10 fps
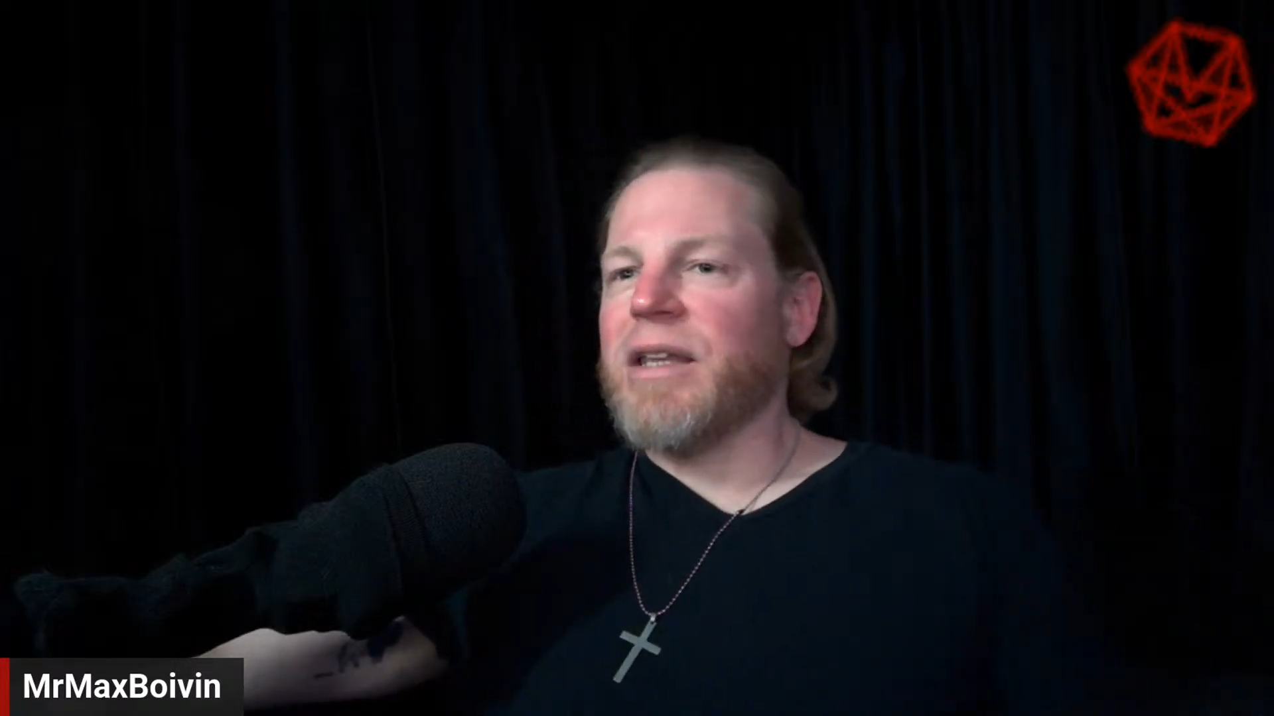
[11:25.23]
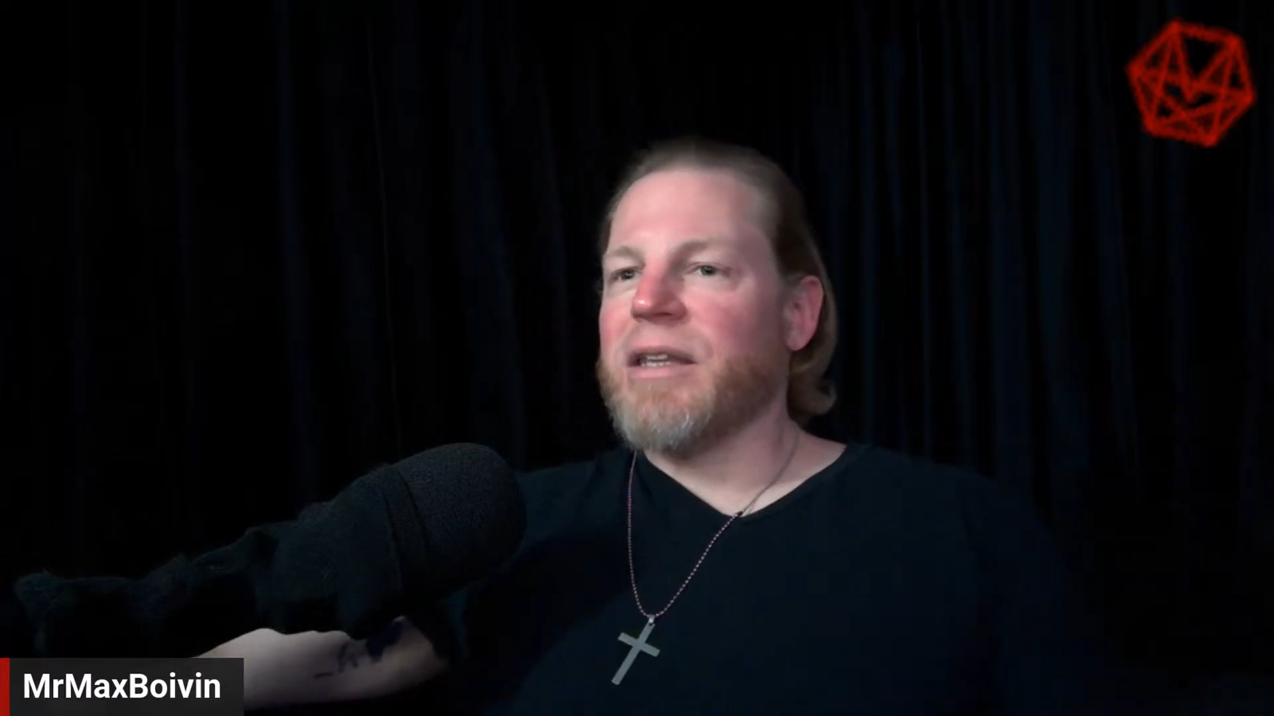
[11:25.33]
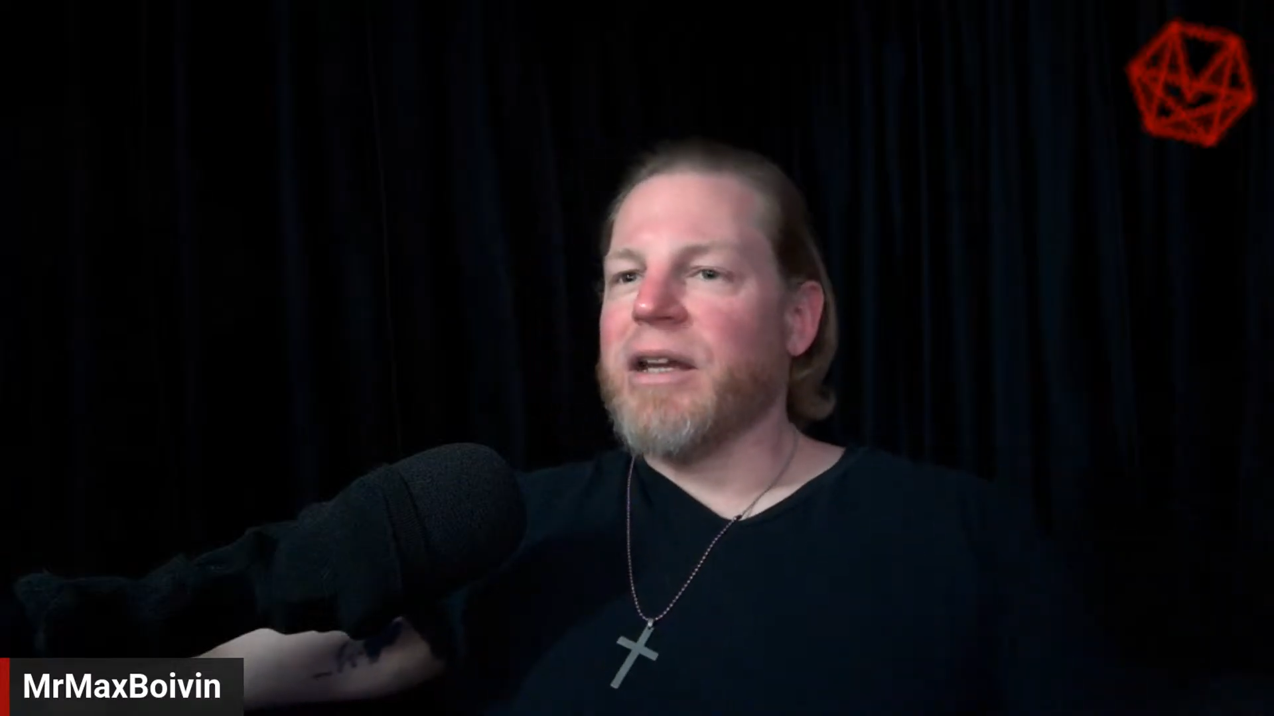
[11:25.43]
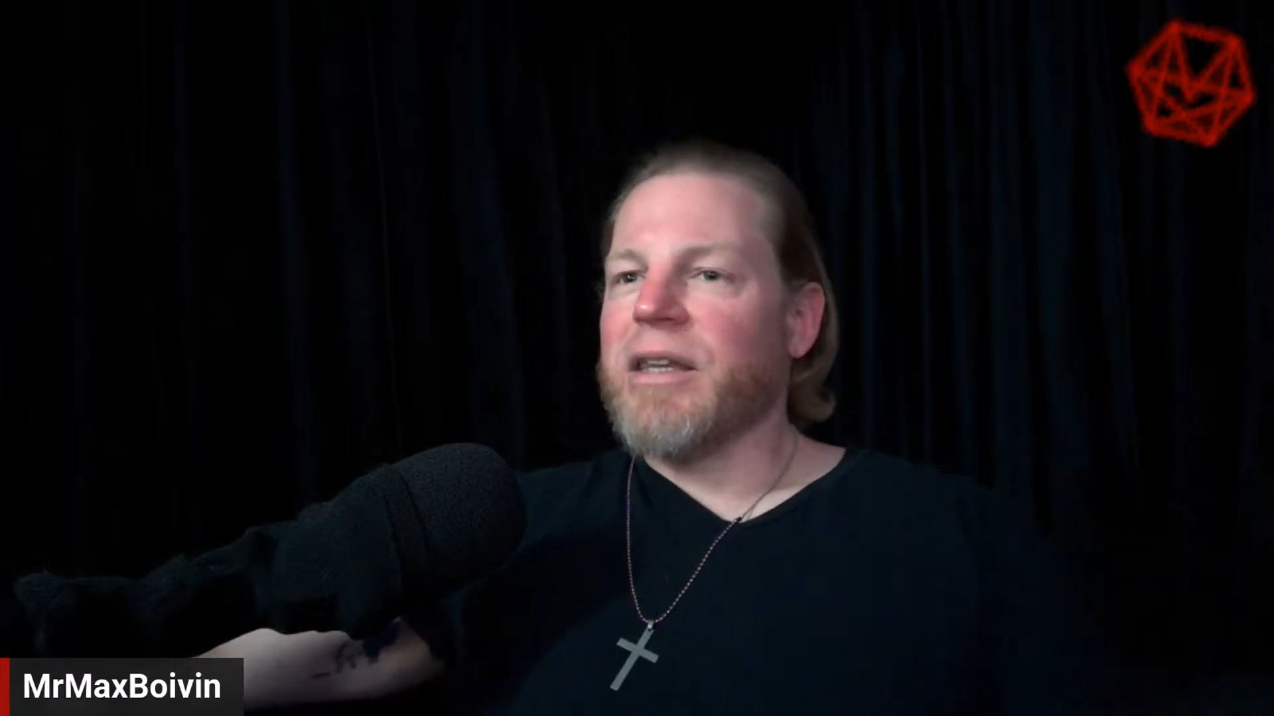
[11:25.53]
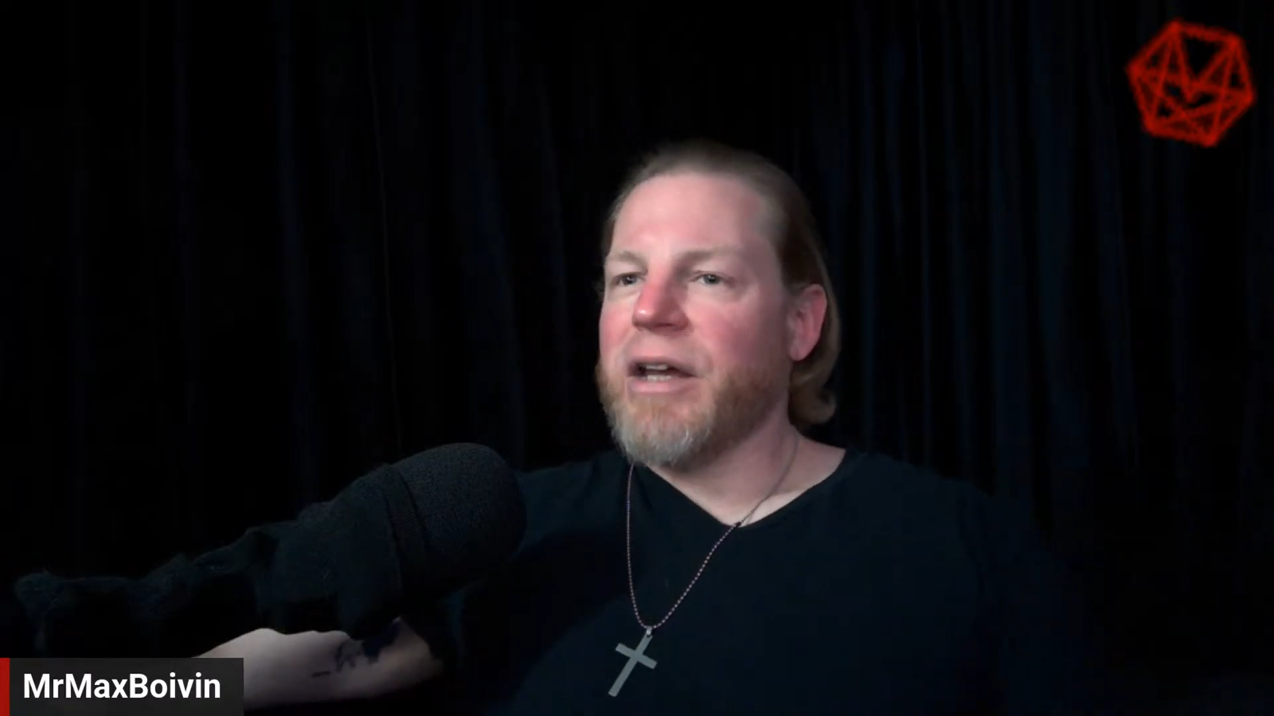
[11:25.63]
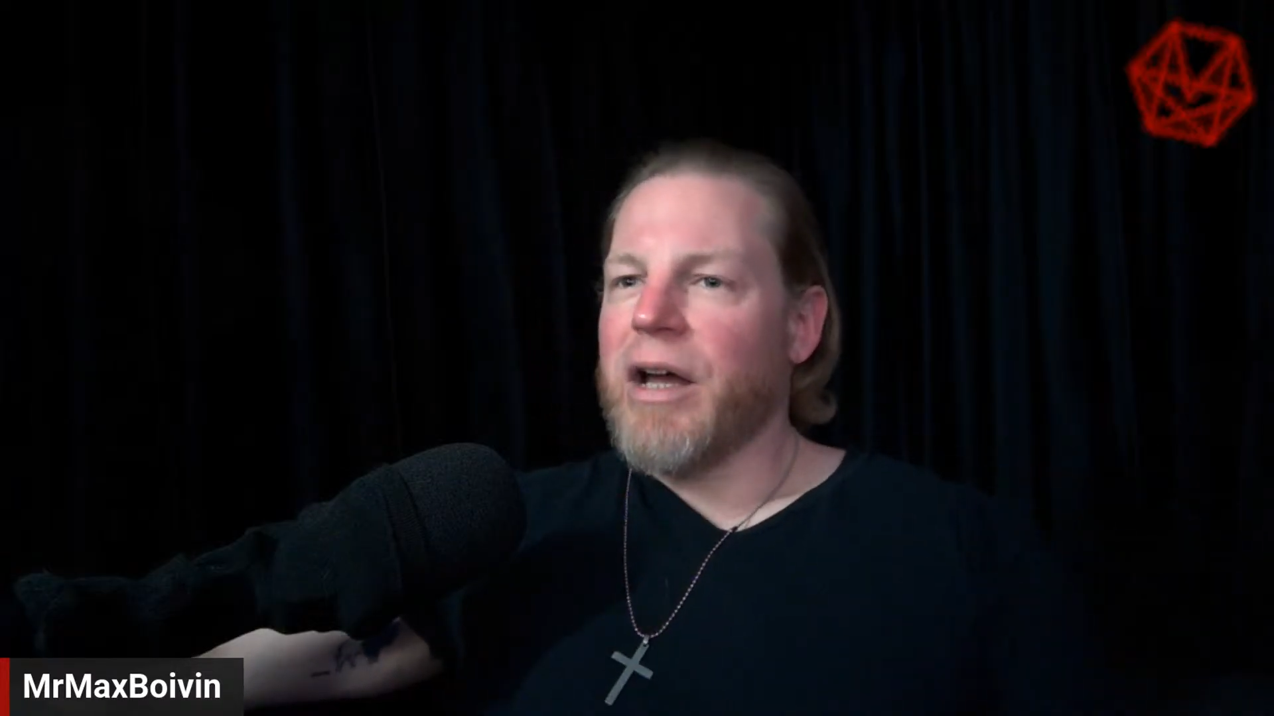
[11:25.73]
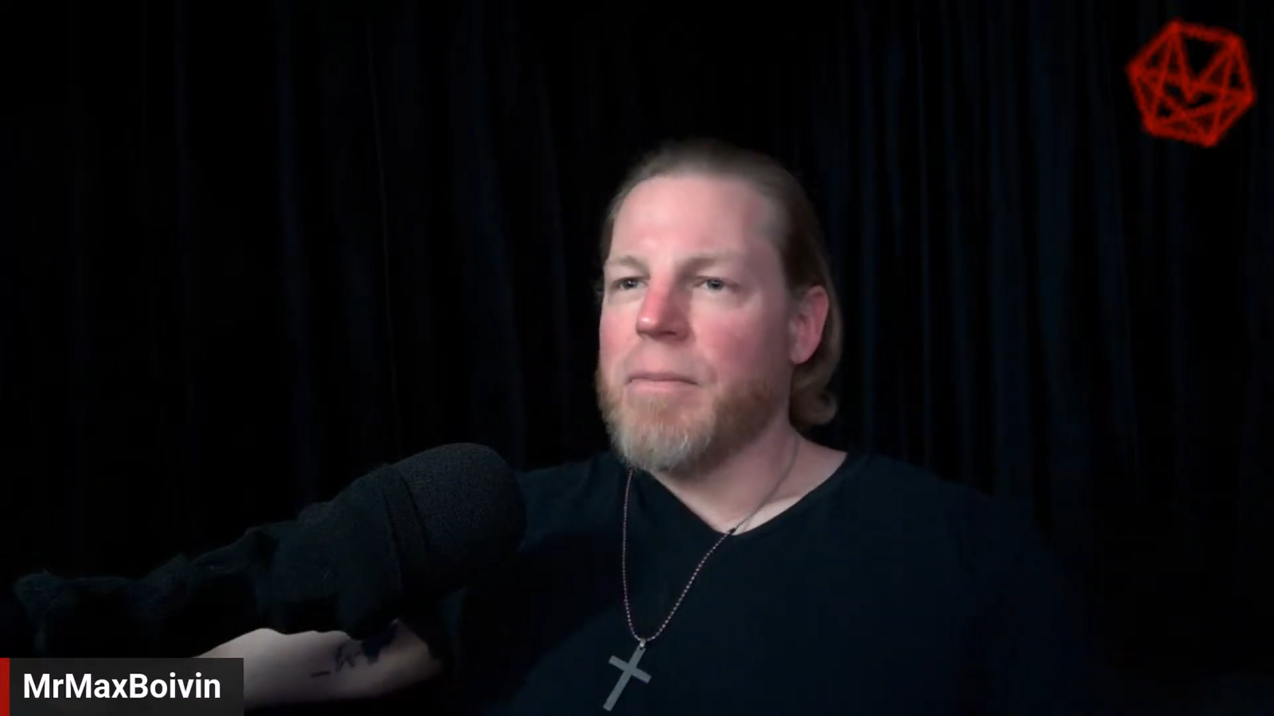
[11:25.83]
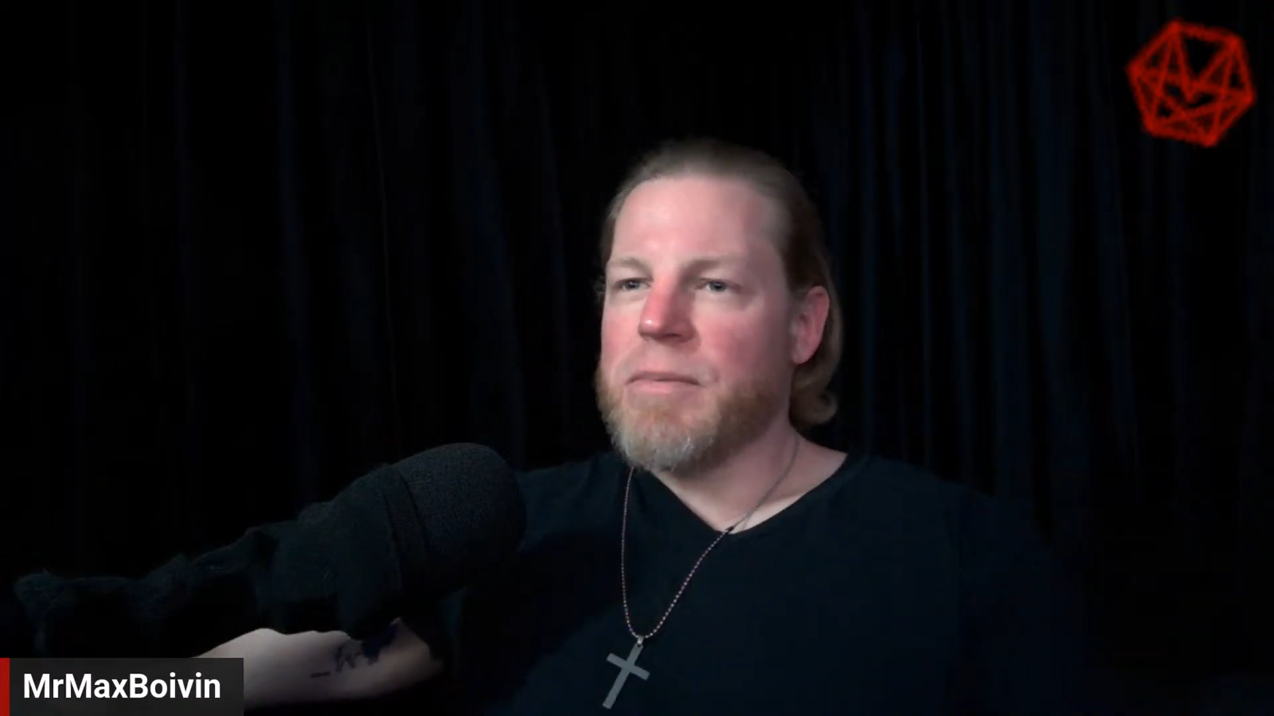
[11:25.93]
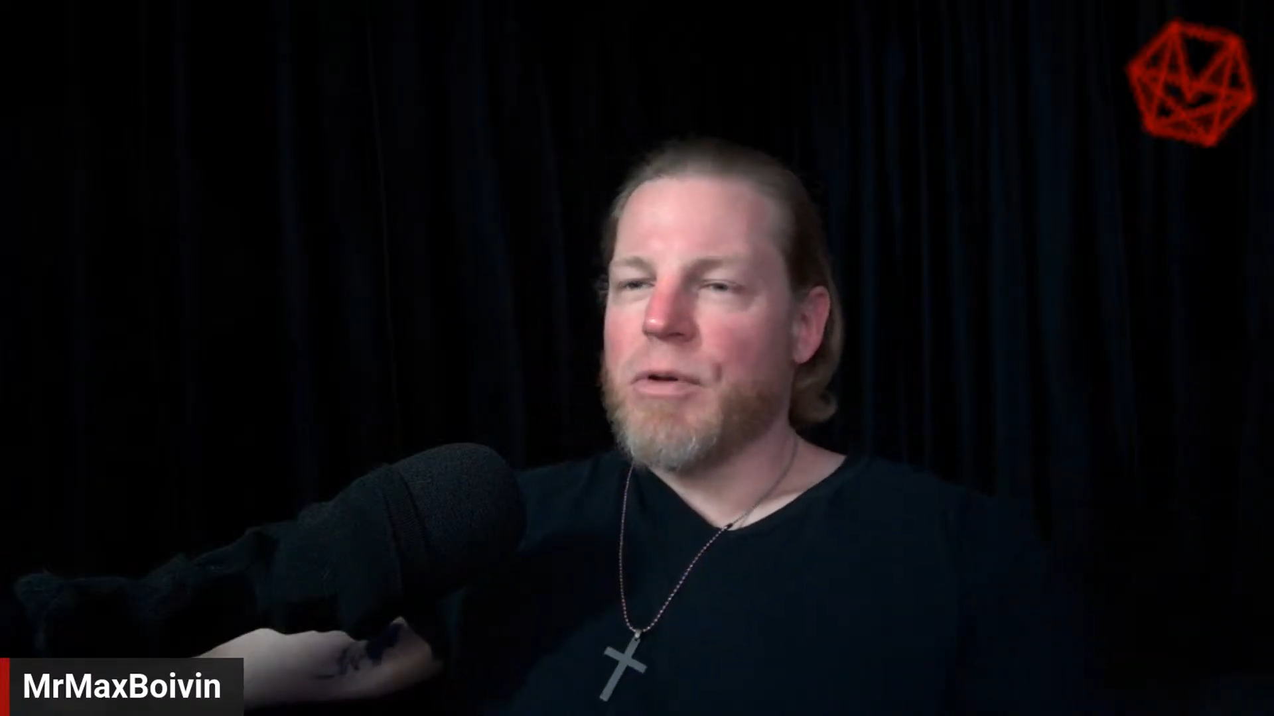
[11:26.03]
that take times